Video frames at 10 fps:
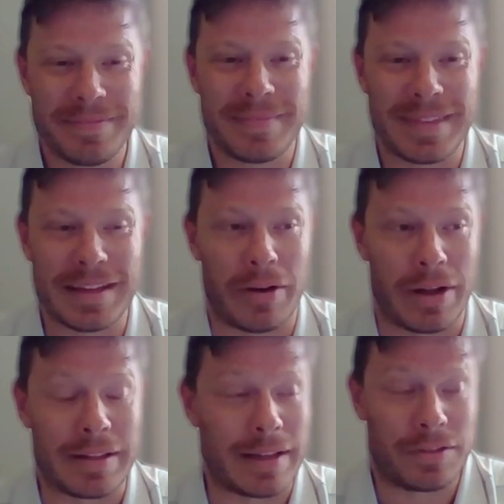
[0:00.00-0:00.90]

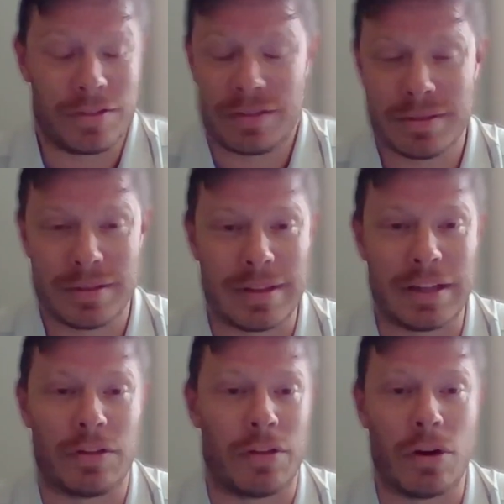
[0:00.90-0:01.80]
that's
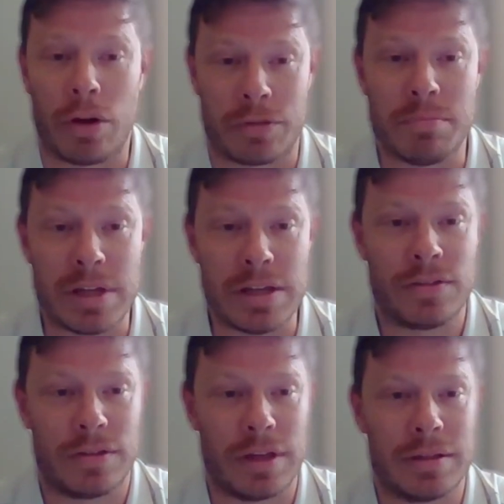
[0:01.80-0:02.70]
just an awesome piece
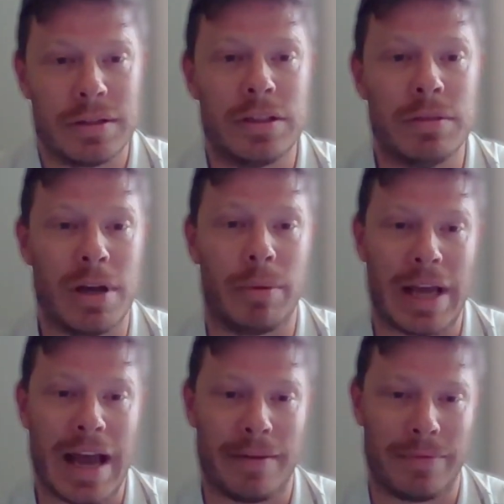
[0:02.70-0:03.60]
to be able to
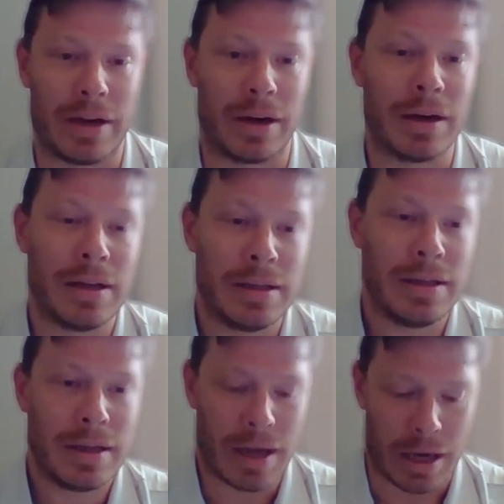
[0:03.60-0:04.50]
have there.
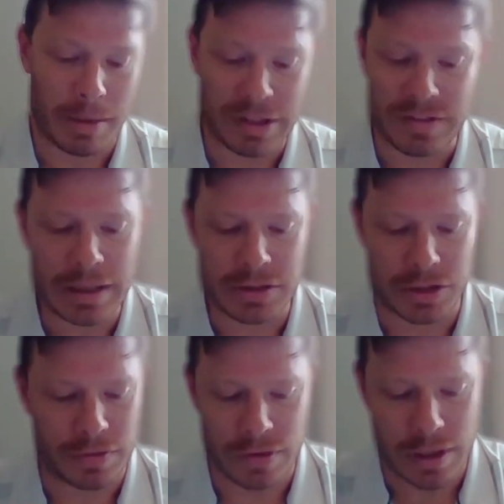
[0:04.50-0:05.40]
But it's not
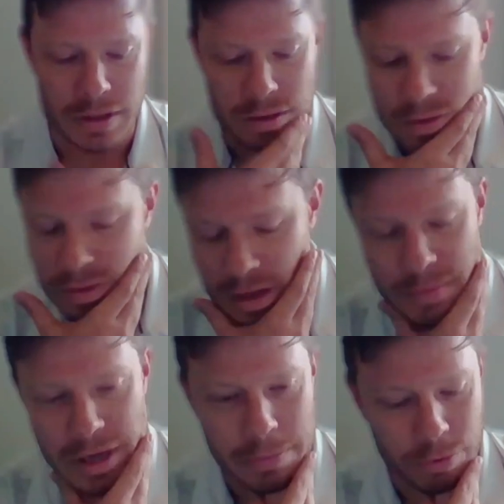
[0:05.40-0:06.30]
just the
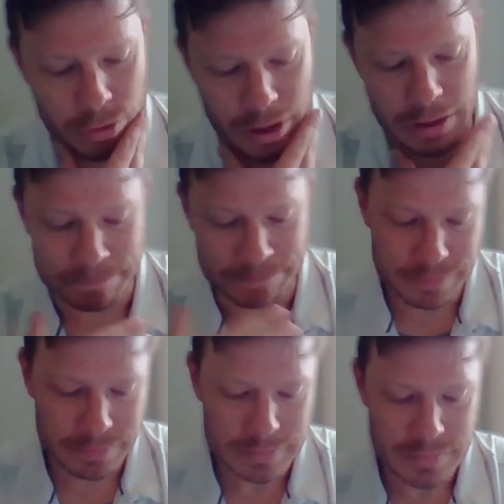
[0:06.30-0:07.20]
MBA program.
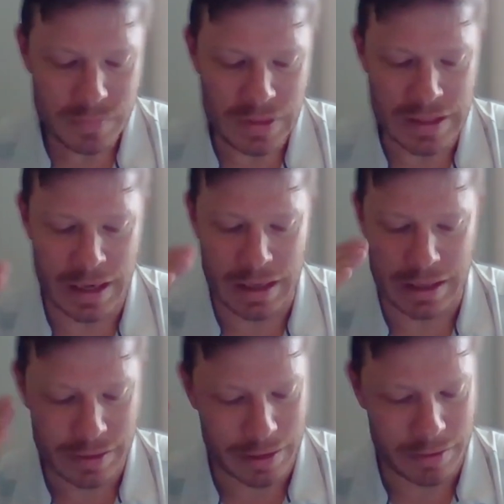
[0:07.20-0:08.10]

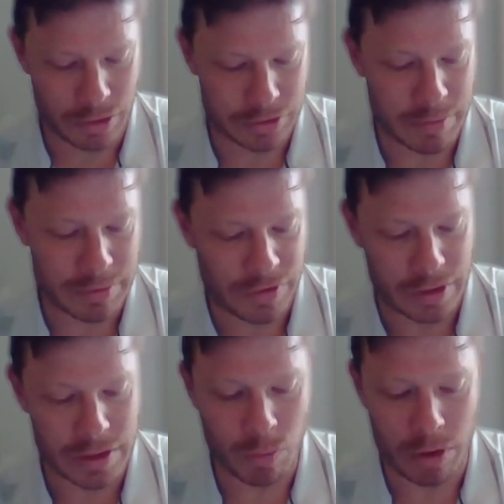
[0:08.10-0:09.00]
Looked up, it's
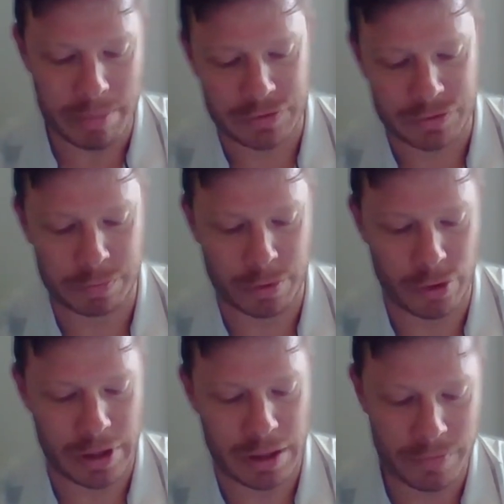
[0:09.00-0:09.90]
the number one bachelor's
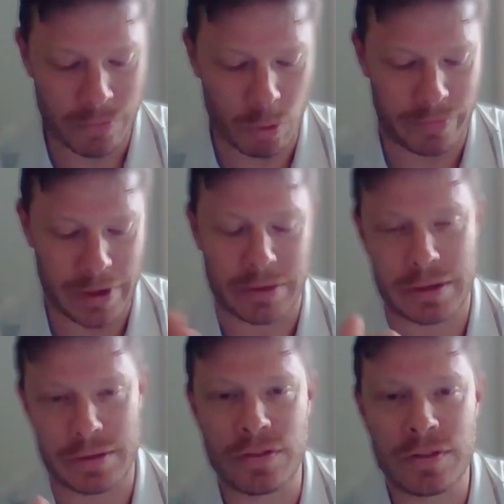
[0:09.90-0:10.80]
program for veterans,